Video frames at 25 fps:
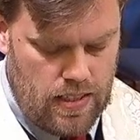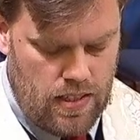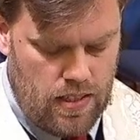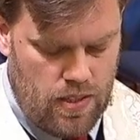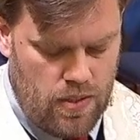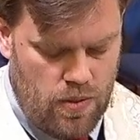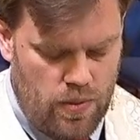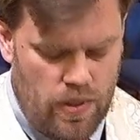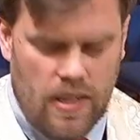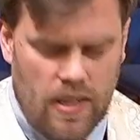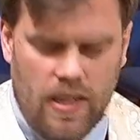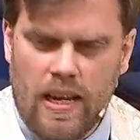
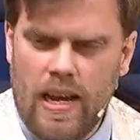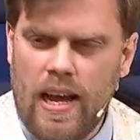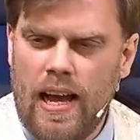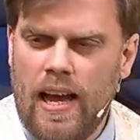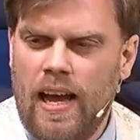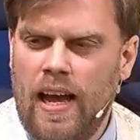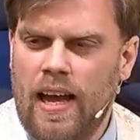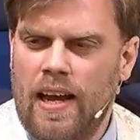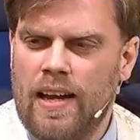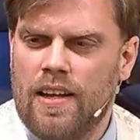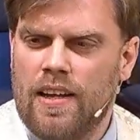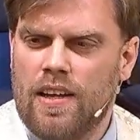When
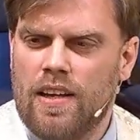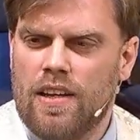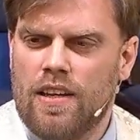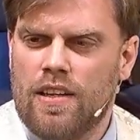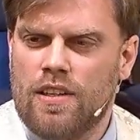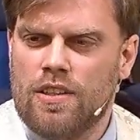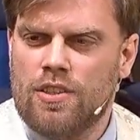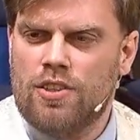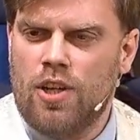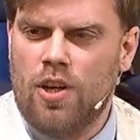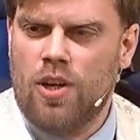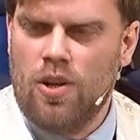God
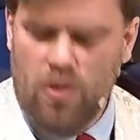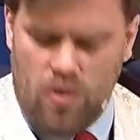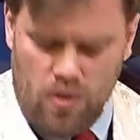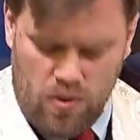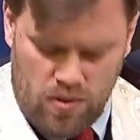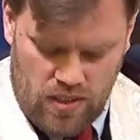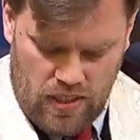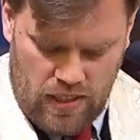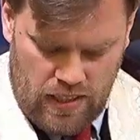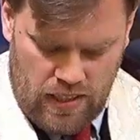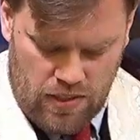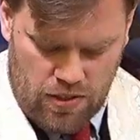
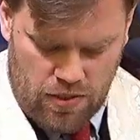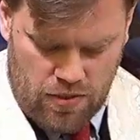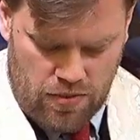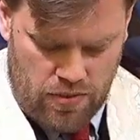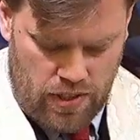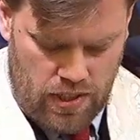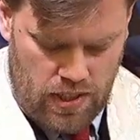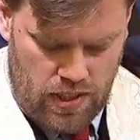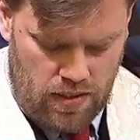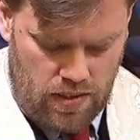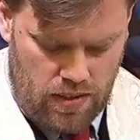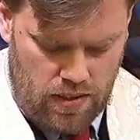chose
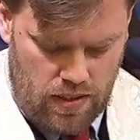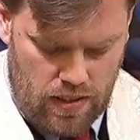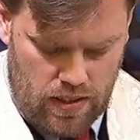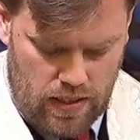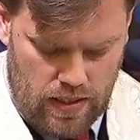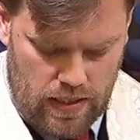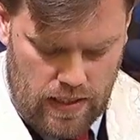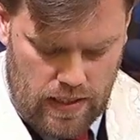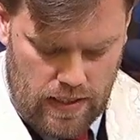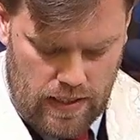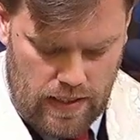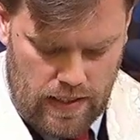Israel,
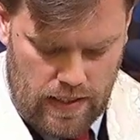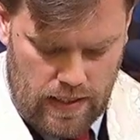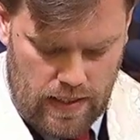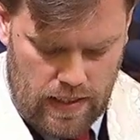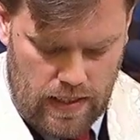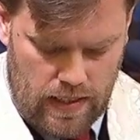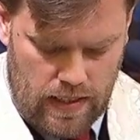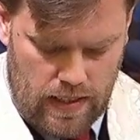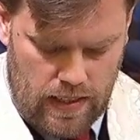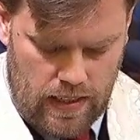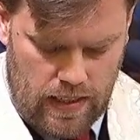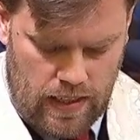
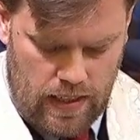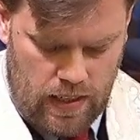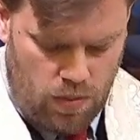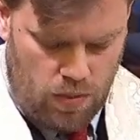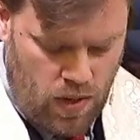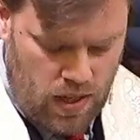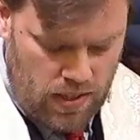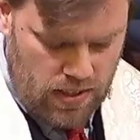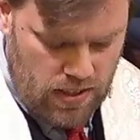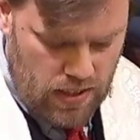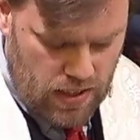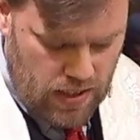it
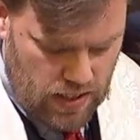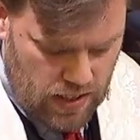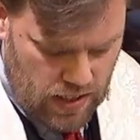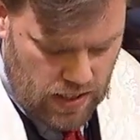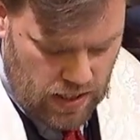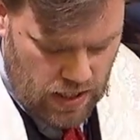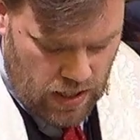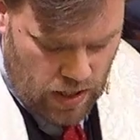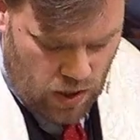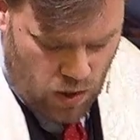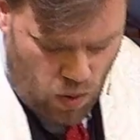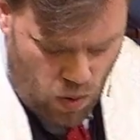wasn't
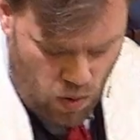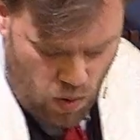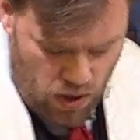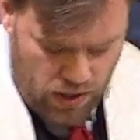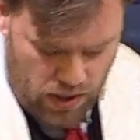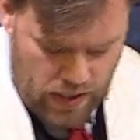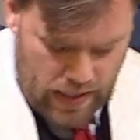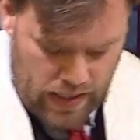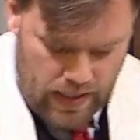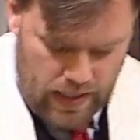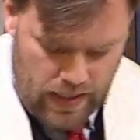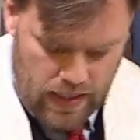
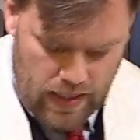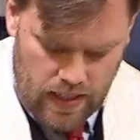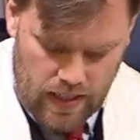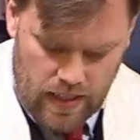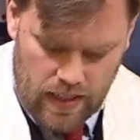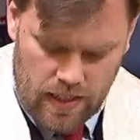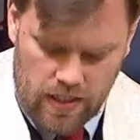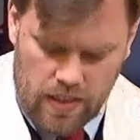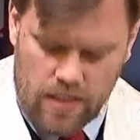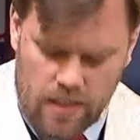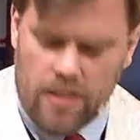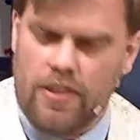according
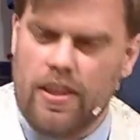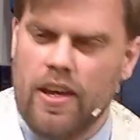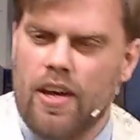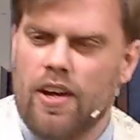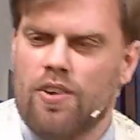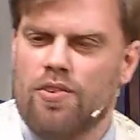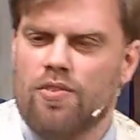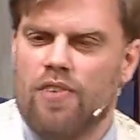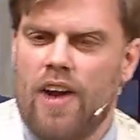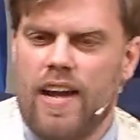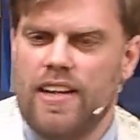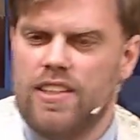to
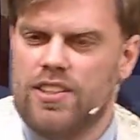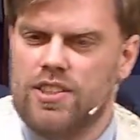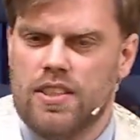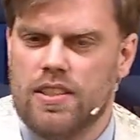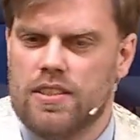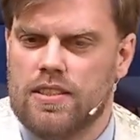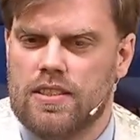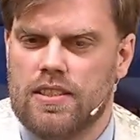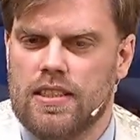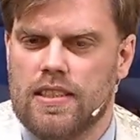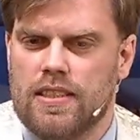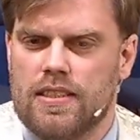their
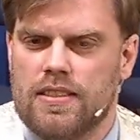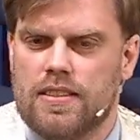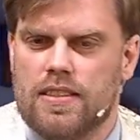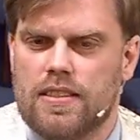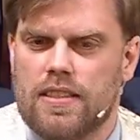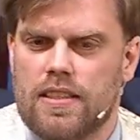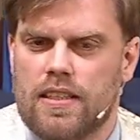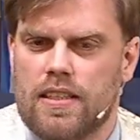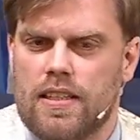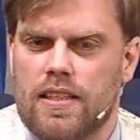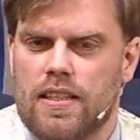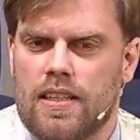righteousness,
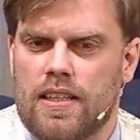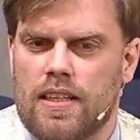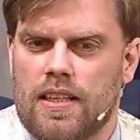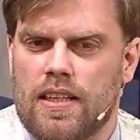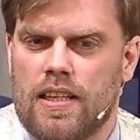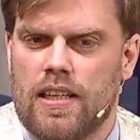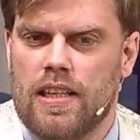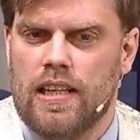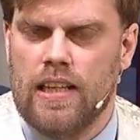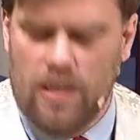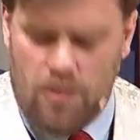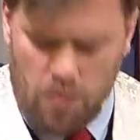
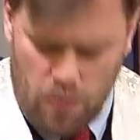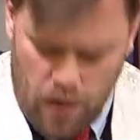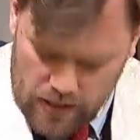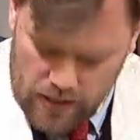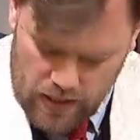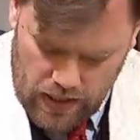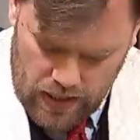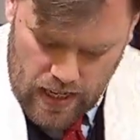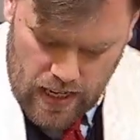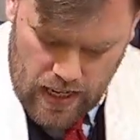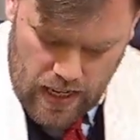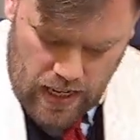it
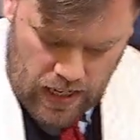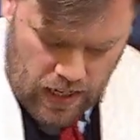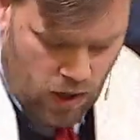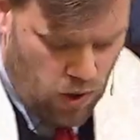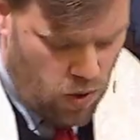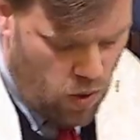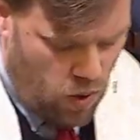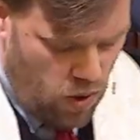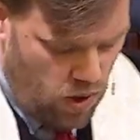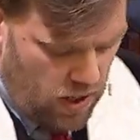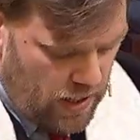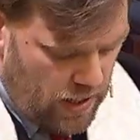wasn't
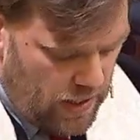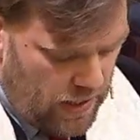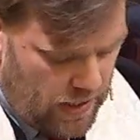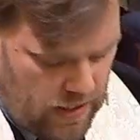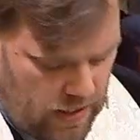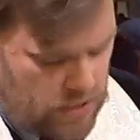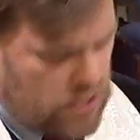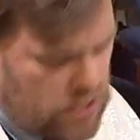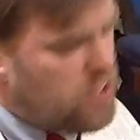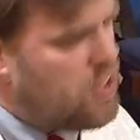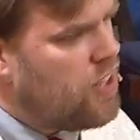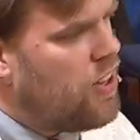according
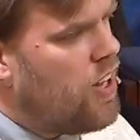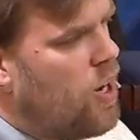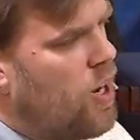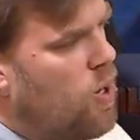to their